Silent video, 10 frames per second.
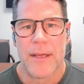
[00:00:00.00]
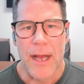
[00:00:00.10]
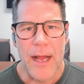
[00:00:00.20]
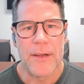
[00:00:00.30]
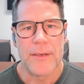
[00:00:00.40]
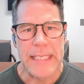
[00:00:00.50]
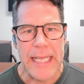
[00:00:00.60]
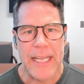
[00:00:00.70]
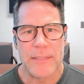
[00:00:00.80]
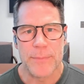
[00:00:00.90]
I heard the
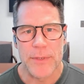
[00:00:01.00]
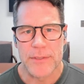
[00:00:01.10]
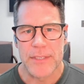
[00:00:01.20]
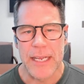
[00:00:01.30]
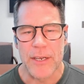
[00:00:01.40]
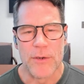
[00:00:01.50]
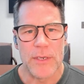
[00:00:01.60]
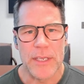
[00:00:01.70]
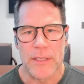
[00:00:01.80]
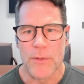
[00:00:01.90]
experts say
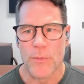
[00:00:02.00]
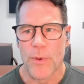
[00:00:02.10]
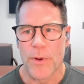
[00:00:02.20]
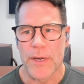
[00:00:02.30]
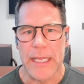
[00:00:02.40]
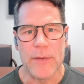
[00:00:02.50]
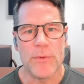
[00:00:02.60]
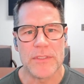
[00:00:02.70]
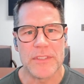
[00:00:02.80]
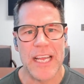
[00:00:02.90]
early in the war, it
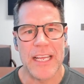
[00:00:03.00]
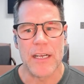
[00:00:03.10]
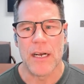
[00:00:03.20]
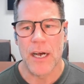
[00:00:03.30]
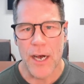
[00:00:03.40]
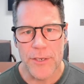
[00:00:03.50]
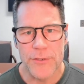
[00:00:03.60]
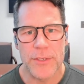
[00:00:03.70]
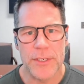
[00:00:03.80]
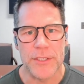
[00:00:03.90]
will take
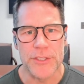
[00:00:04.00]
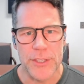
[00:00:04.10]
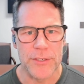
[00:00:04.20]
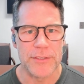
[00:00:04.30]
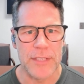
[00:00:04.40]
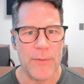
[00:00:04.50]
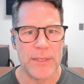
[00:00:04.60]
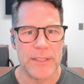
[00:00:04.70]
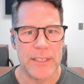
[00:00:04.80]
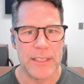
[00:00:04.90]
100 years. That
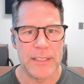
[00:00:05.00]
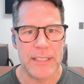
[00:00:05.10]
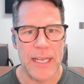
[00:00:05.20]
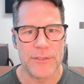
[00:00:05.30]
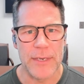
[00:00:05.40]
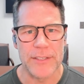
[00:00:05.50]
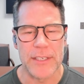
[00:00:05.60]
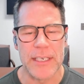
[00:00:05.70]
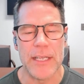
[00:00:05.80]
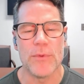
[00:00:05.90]
wasn't an
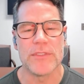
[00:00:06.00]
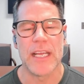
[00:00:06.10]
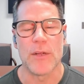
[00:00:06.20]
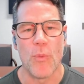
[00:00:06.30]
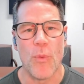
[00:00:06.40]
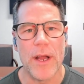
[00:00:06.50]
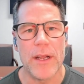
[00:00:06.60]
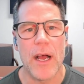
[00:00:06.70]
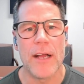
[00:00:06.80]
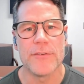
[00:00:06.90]
exaggeration. It will take
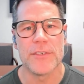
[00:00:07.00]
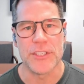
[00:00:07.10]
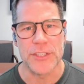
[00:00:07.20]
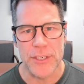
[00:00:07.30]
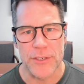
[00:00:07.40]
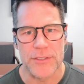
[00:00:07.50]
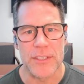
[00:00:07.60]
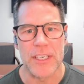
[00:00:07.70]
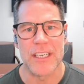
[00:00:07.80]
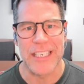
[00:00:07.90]
100 years
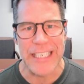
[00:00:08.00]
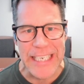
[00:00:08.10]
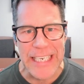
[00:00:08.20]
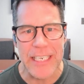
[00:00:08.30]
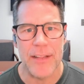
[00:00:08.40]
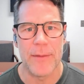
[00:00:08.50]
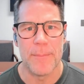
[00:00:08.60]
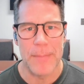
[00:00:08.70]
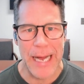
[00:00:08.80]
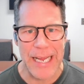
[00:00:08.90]
to clean the
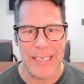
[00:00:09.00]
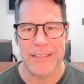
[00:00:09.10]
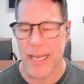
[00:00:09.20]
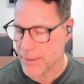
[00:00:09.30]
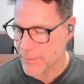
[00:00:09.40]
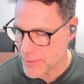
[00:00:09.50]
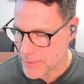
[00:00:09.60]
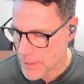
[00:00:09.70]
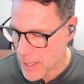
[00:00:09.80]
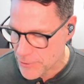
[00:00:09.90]
mines out of this
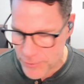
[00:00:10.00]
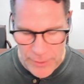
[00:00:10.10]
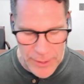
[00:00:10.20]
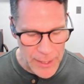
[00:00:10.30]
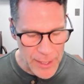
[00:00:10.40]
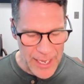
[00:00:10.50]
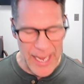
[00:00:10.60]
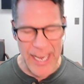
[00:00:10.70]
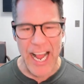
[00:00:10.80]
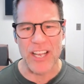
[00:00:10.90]
country.
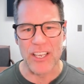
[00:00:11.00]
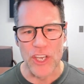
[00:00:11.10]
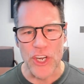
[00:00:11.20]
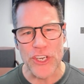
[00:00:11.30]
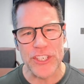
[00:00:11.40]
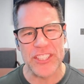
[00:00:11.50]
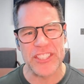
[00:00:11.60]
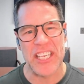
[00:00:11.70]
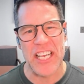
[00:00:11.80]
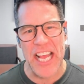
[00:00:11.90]
And I learned
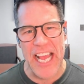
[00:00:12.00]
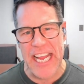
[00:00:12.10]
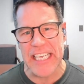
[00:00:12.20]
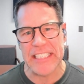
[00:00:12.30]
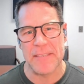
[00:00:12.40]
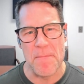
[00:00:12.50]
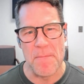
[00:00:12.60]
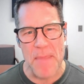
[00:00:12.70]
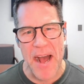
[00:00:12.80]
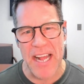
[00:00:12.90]
to hate
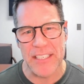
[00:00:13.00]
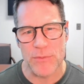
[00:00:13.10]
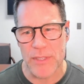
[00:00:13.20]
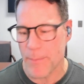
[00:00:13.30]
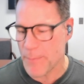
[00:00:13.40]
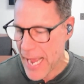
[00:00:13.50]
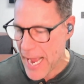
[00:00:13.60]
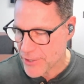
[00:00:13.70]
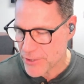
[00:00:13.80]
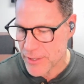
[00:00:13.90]
mines with a
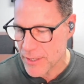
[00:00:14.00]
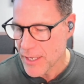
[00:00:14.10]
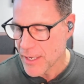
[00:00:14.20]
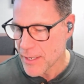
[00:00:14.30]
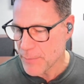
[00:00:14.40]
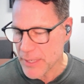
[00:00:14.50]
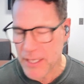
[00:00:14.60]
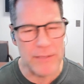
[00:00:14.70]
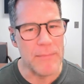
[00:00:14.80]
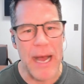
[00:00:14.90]
passion,
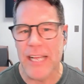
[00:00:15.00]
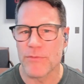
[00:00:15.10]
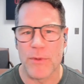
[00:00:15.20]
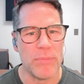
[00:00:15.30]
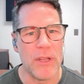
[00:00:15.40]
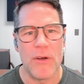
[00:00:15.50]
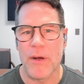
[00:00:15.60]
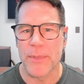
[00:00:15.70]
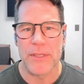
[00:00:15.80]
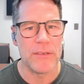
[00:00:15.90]
because mines will blow
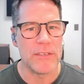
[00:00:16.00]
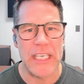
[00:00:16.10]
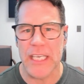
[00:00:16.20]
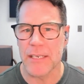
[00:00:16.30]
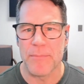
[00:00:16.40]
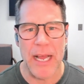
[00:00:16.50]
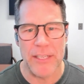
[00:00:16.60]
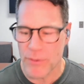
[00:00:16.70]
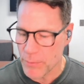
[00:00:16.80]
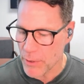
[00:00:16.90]
up a little kid.
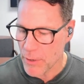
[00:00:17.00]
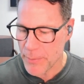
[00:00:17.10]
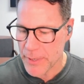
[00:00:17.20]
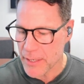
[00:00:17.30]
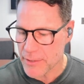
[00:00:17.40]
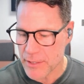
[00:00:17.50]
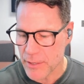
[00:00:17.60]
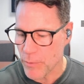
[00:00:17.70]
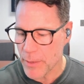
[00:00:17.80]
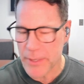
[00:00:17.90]
Mines will blow up an
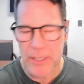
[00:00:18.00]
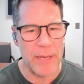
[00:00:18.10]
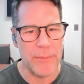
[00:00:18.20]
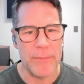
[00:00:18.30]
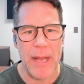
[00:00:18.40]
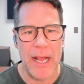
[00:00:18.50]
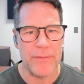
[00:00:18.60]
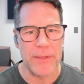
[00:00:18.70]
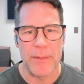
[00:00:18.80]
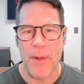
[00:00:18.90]
innocent woman coming back
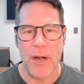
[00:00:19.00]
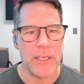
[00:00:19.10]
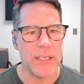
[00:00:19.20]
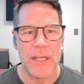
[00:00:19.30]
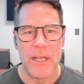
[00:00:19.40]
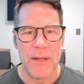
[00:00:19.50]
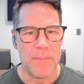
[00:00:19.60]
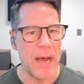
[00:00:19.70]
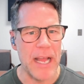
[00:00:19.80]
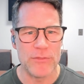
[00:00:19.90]
from the market.
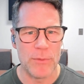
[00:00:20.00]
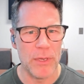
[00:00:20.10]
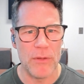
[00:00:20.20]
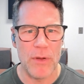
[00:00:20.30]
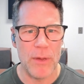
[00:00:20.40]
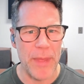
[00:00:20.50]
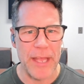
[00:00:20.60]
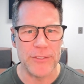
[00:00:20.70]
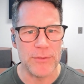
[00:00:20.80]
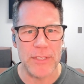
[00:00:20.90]
Mines will blow up,
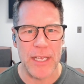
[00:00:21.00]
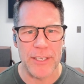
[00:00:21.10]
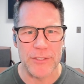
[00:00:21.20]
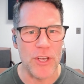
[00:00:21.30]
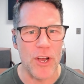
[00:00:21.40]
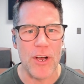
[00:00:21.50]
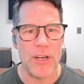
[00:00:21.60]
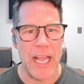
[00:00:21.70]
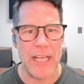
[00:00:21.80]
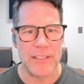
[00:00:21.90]
as you said, a dog
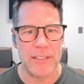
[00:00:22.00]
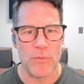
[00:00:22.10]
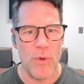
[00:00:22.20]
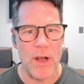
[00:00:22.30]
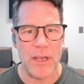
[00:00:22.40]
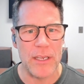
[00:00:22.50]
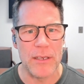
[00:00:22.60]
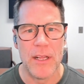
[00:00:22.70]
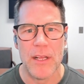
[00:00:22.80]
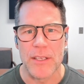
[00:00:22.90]
as it's walking,
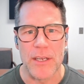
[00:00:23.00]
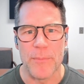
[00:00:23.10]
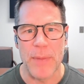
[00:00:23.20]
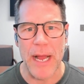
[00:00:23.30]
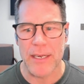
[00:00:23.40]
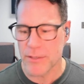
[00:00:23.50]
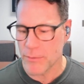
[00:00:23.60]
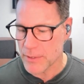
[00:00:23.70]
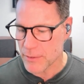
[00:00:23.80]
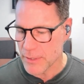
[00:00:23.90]
back to
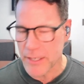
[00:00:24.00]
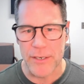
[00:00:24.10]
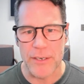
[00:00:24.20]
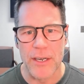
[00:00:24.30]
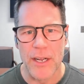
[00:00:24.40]
its litter.